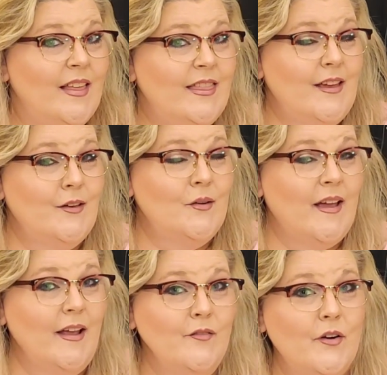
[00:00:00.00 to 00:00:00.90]
Thank you
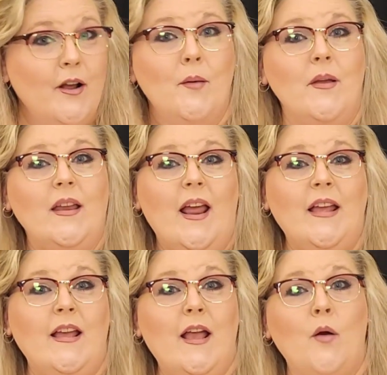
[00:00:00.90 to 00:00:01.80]
again for coming and
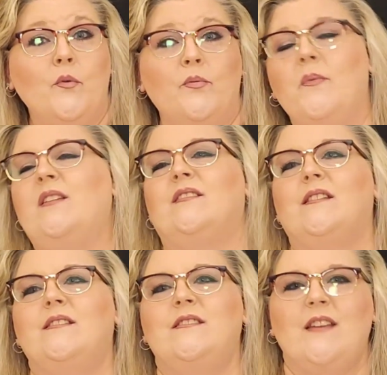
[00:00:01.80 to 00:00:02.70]
hanging out with me
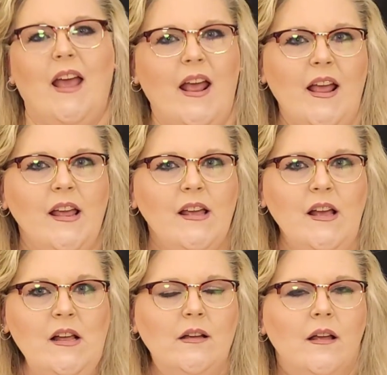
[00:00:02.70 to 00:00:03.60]
today.
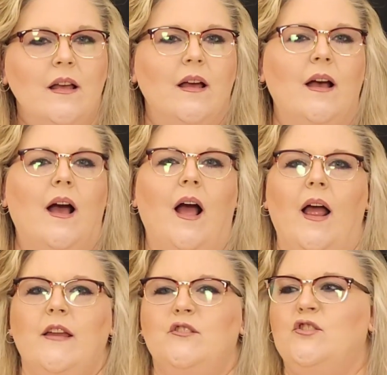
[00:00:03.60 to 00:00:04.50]

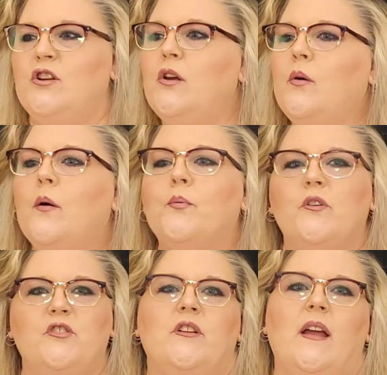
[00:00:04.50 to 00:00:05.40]
I do
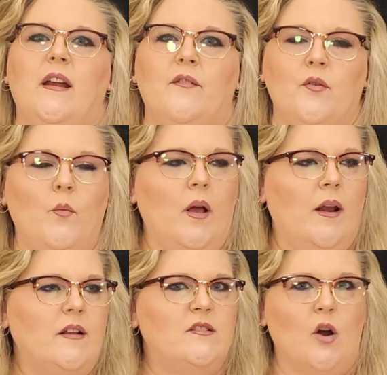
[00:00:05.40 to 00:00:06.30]
appreciate everyone.
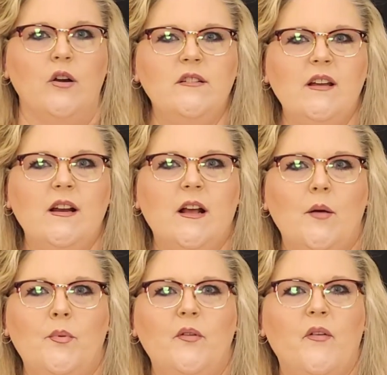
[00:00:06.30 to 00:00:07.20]
I started to get a
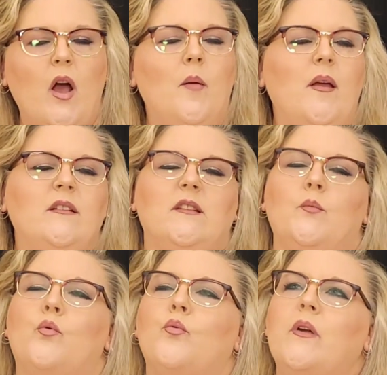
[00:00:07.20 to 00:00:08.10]
couple of comments.
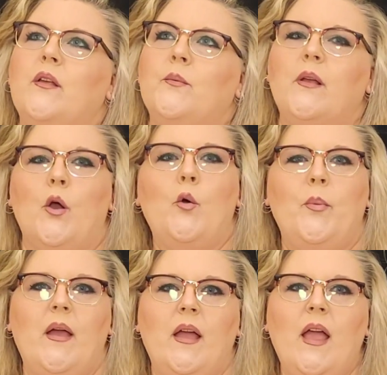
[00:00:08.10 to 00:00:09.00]
I'm really, really
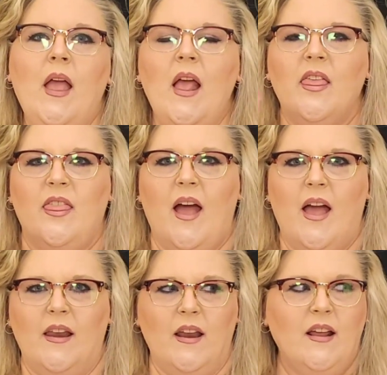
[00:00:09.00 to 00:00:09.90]
hoping
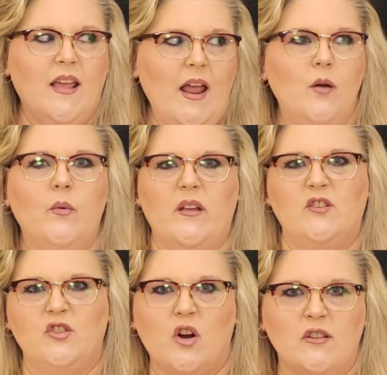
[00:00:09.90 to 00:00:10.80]
that, again, we could
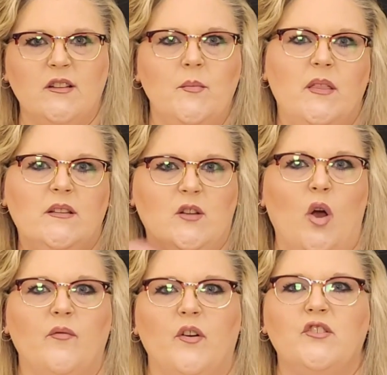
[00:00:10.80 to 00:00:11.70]
start some of these
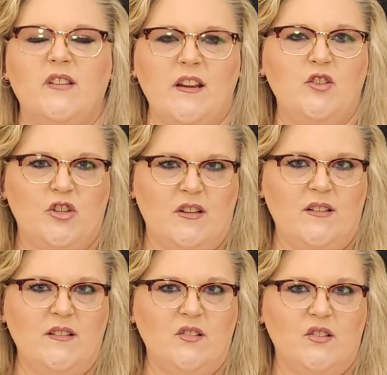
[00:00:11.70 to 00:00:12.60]

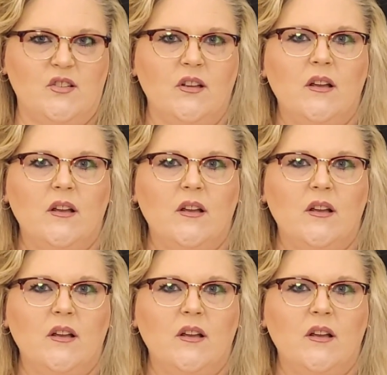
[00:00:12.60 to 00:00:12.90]
conversations